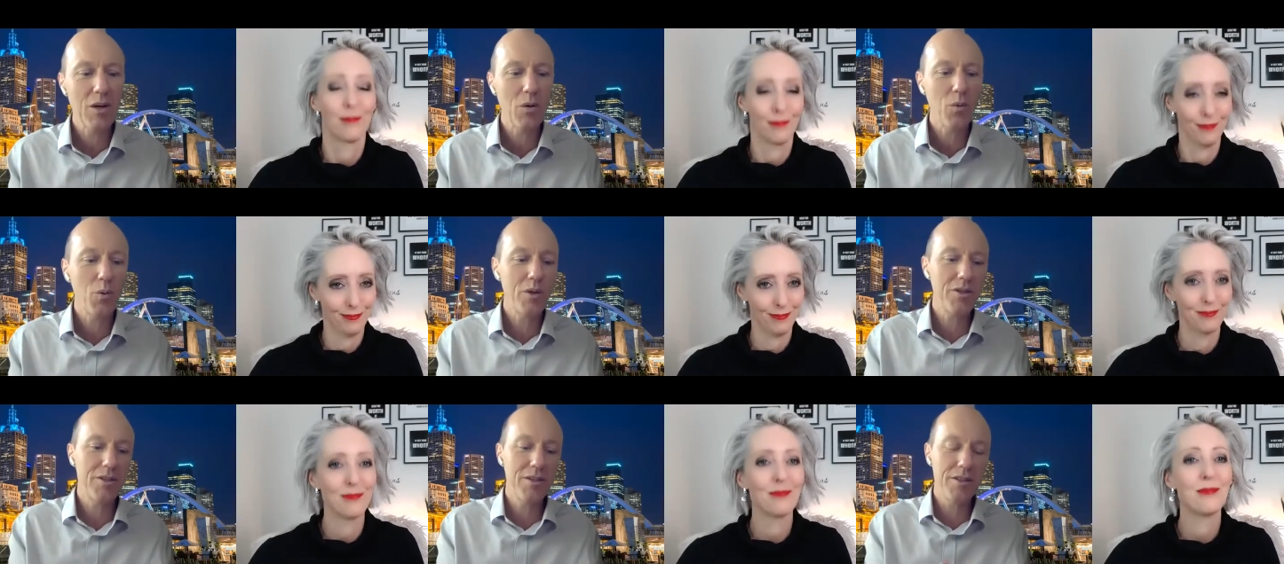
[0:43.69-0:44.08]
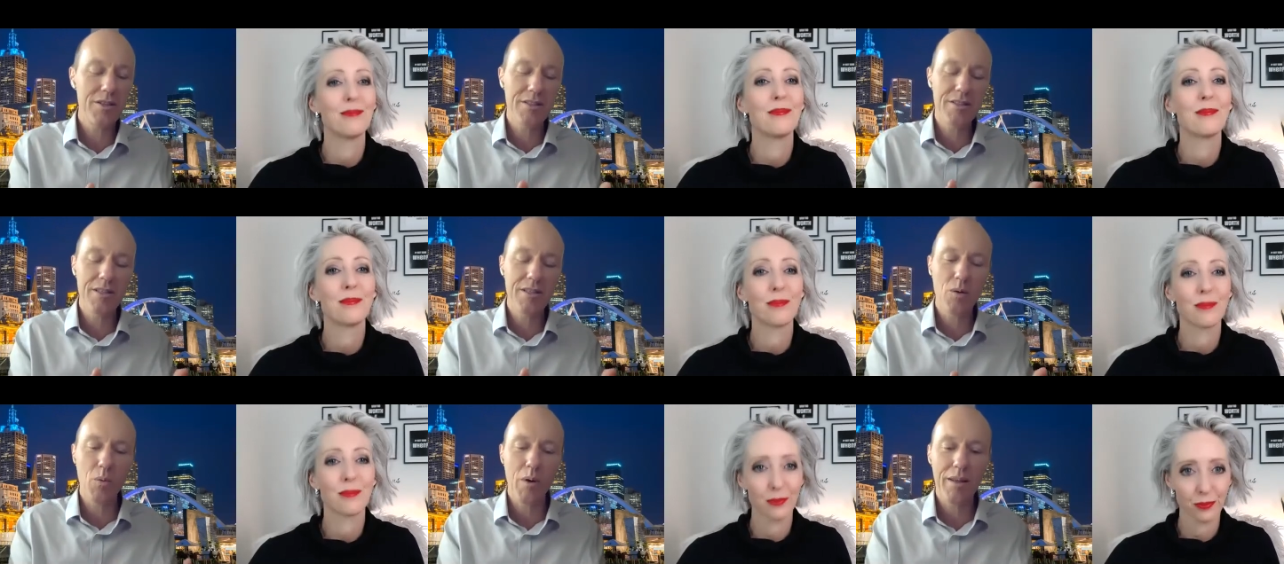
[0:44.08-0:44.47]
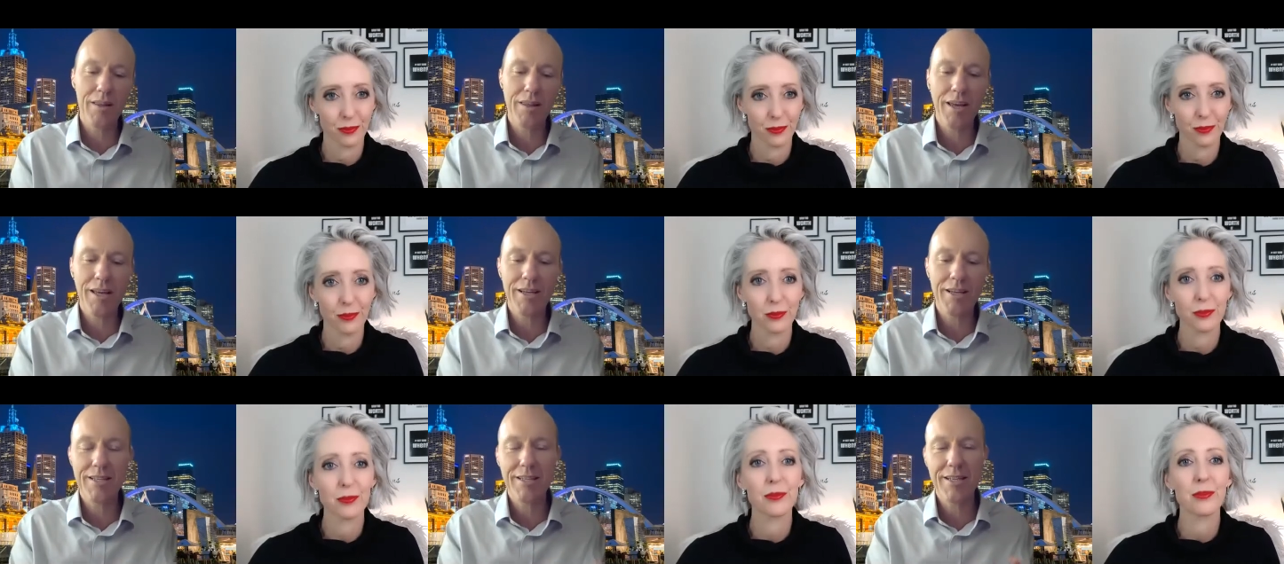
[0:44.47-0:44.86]
Speaker 1: which is that we
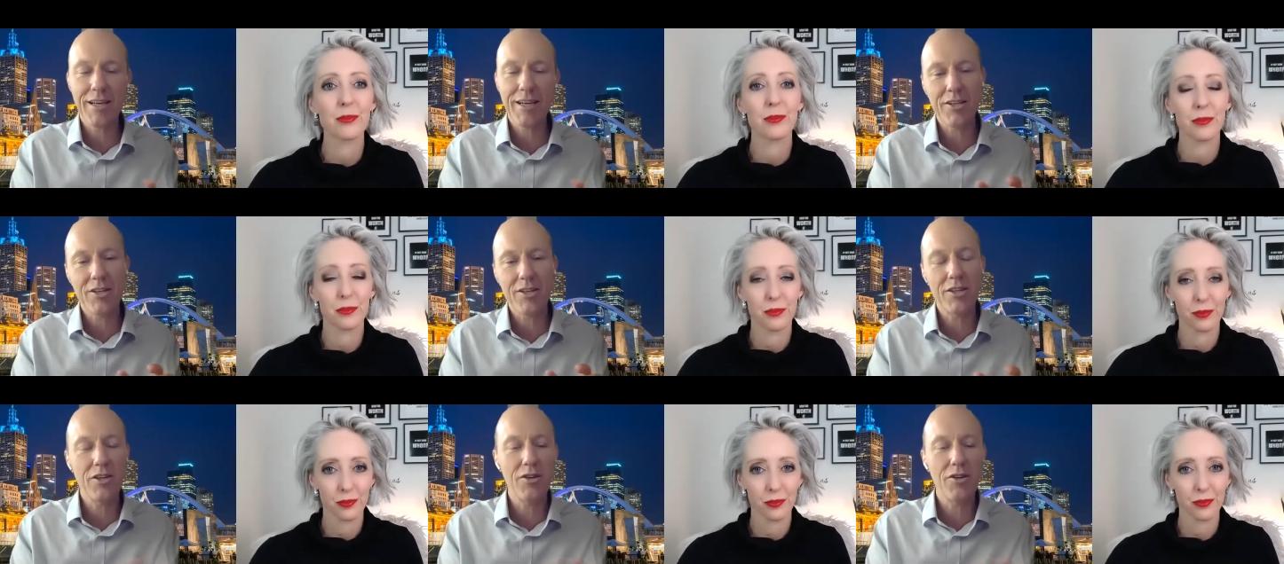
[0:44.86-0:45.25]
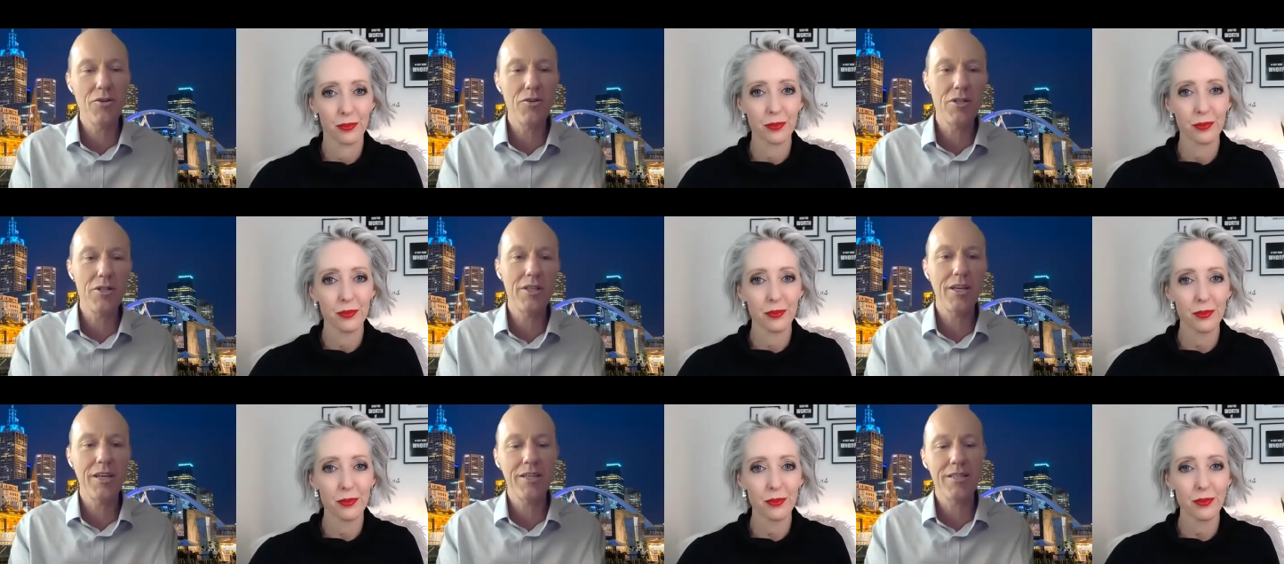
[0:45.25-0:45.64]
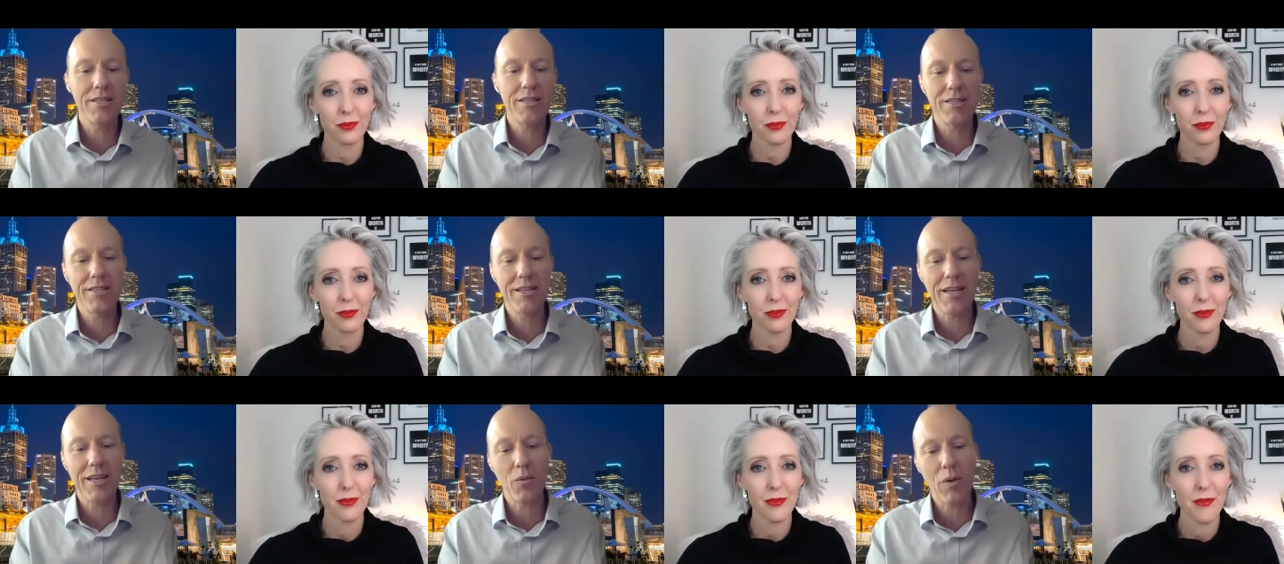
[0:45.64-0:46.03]
then start to use these
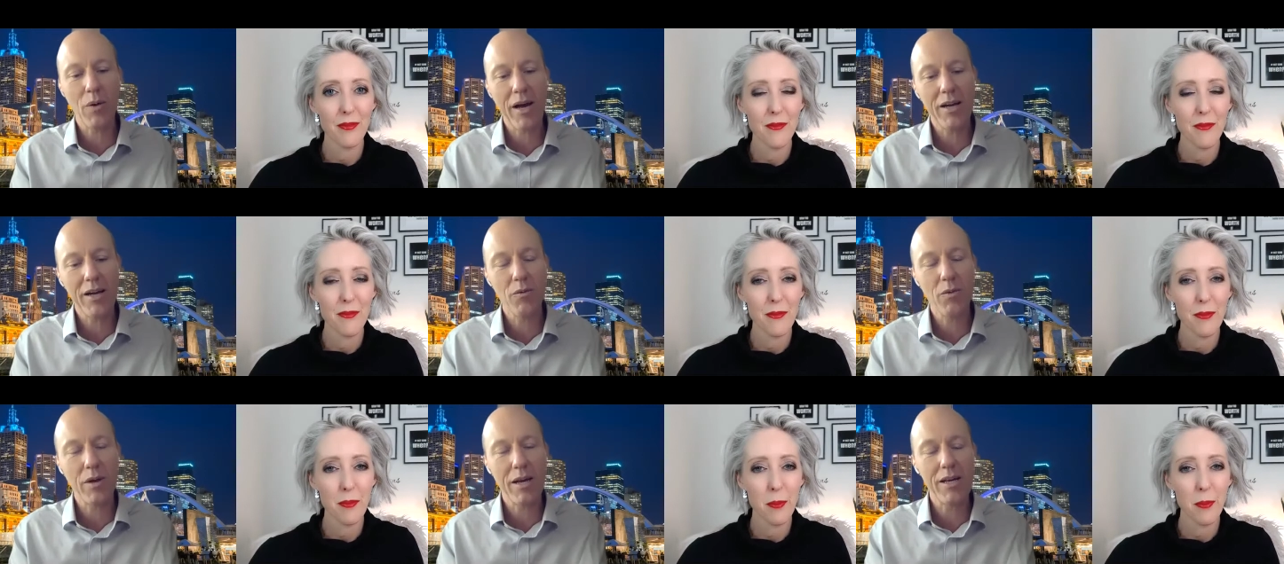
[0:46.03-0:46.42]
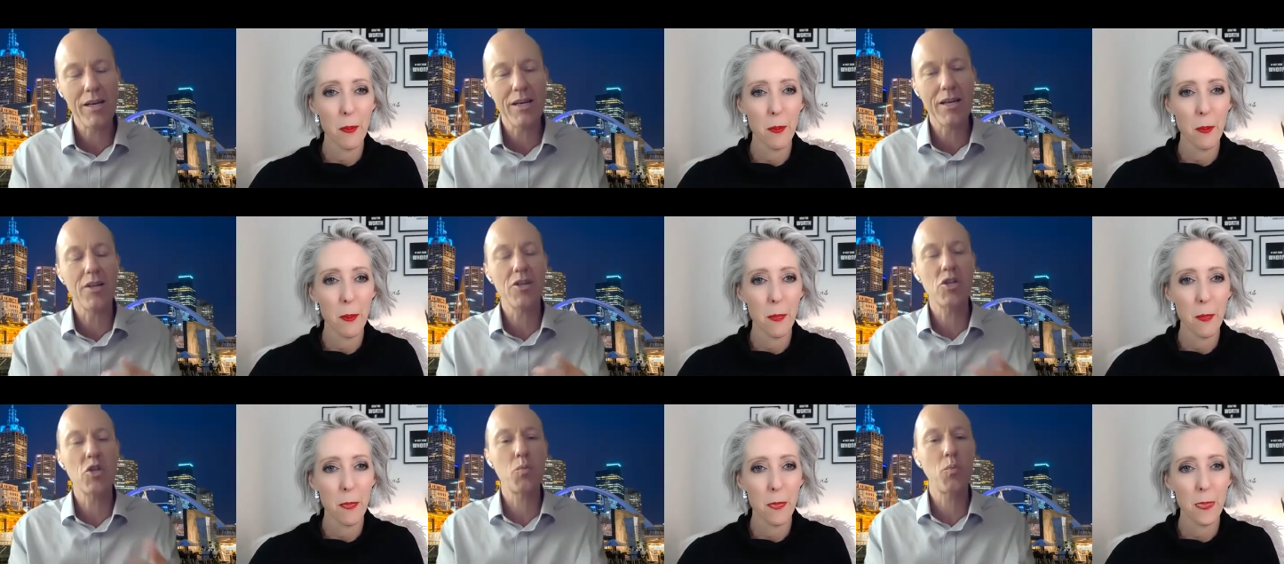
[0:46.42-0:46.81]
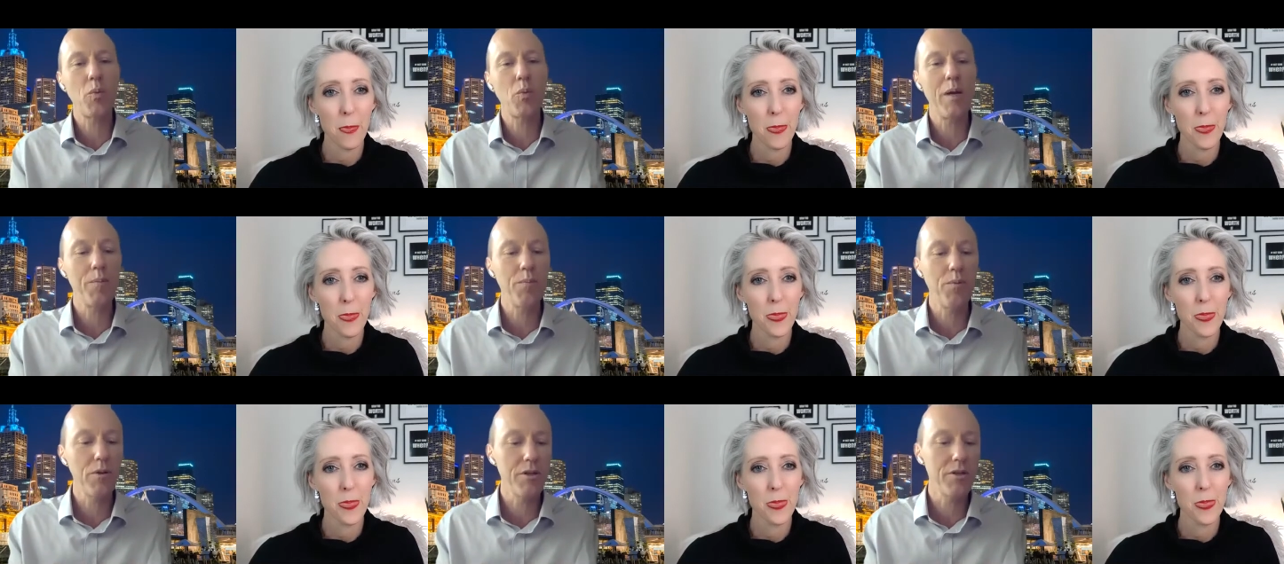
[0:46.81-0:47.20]
to say well how do we nudge
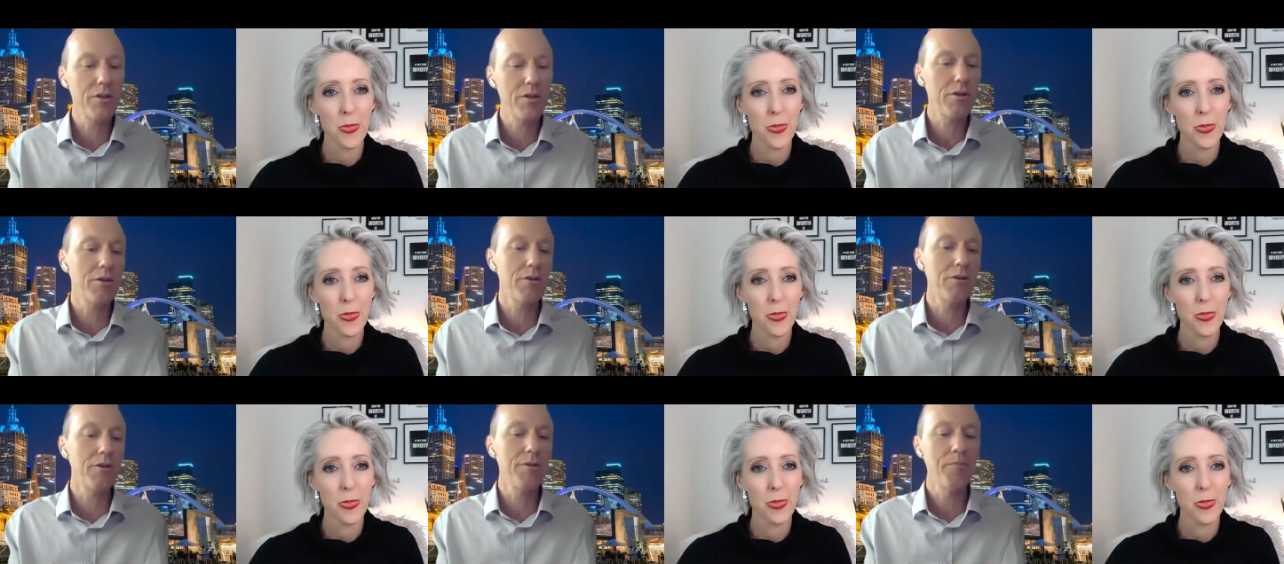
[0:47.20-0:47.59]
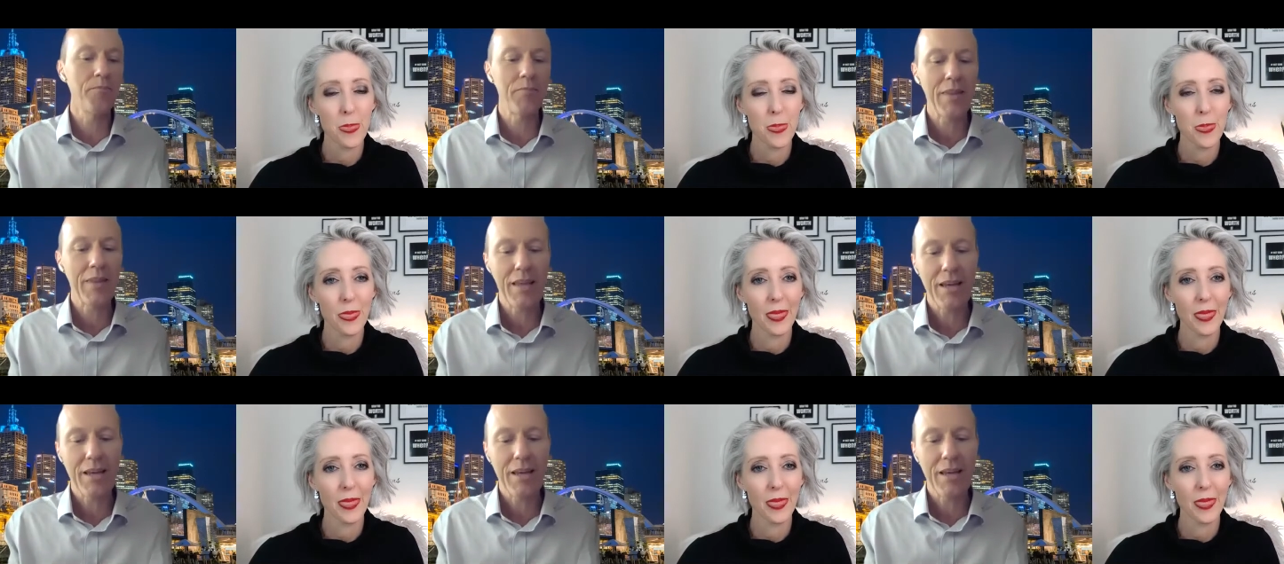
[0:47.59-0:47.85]
people to